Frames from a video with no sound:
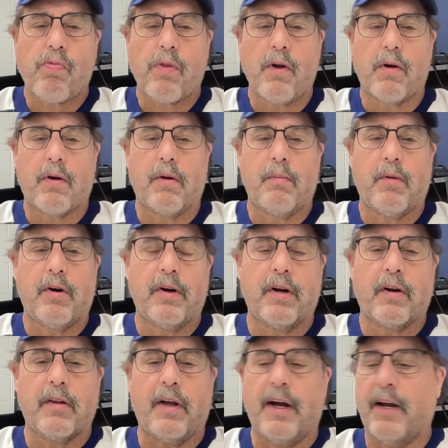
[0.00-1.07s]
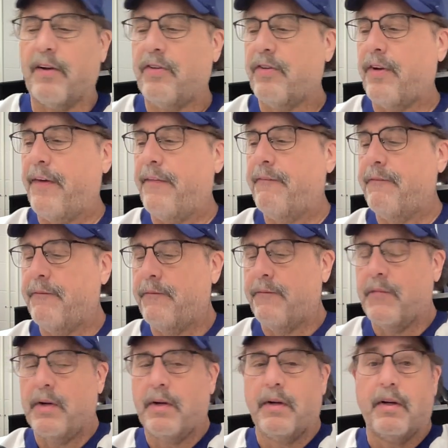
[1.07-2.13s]
Well, good morning, class.
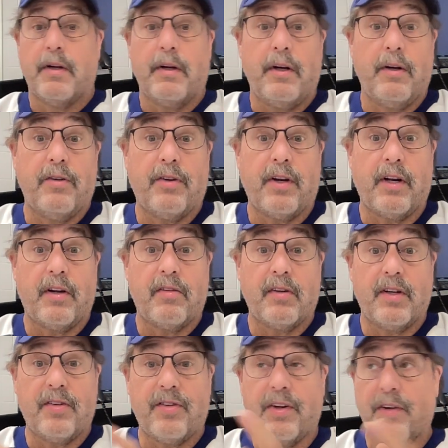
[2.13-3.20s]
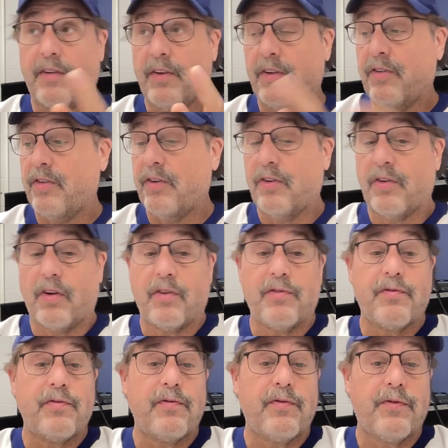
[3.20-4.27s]
Here's today's lesson. This is
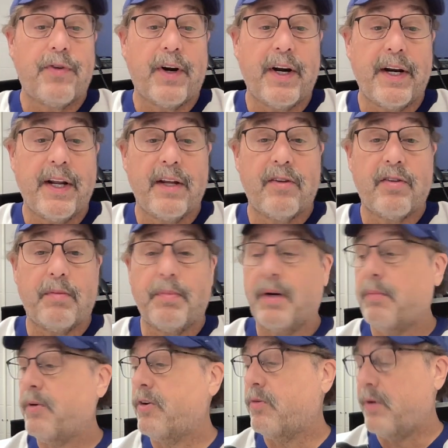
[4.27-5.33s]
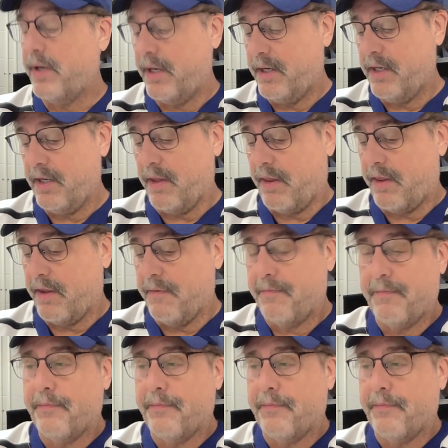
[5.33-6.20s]
Friday, September 29th.